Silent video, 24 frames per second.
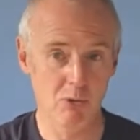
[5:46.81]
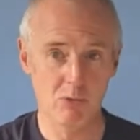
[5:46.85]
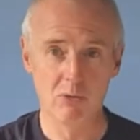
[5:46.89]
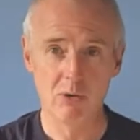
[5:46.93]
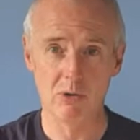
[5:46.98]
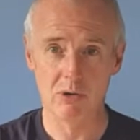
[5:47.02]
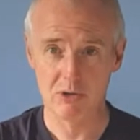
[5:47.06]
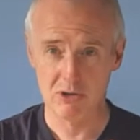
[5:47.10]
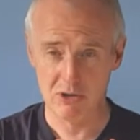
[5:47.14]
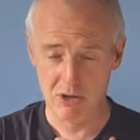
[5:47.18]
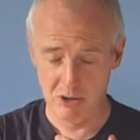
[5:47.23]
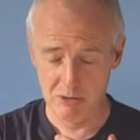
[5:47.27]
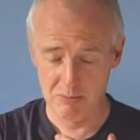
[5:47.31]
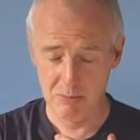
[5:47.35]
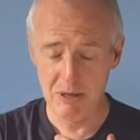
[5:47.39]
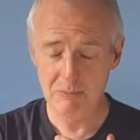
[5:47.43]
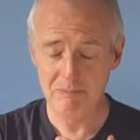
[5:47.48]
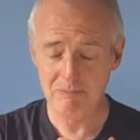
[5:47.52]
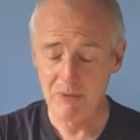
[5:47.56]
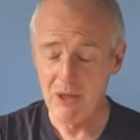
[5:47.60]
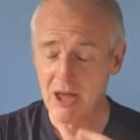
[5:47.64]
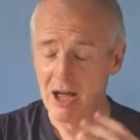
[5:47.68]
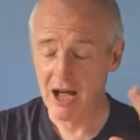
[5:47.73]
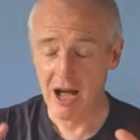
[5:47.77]
Excuse
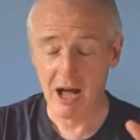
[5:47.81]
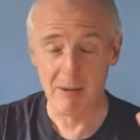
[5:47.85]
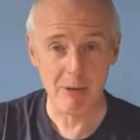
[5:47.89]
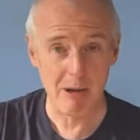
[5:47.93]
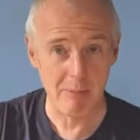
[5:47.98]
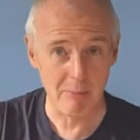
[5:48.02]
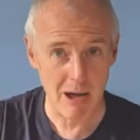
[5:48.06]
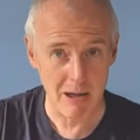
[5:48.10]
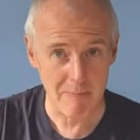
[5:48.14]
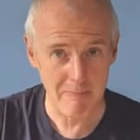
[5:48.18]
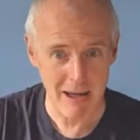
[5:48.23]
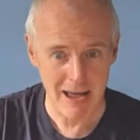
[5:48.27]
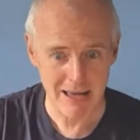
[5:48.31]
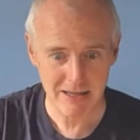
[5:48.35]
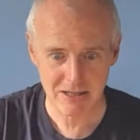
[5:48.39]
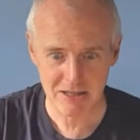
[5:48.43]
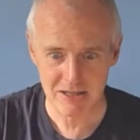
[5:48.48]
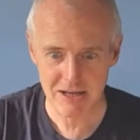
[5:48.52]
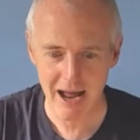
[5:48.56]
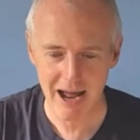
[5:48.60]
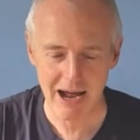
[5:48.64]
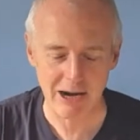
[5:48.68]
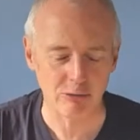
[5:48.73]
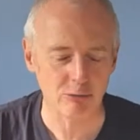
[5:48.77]
me, I'm at my
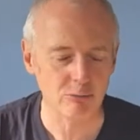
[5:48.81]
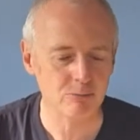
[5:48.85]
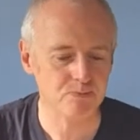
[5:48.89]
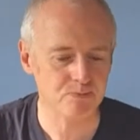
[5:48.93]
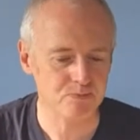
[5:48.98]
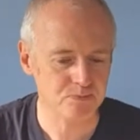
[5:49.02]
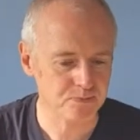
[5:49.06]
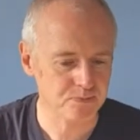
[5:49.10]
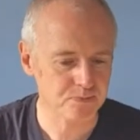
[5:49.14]
best now.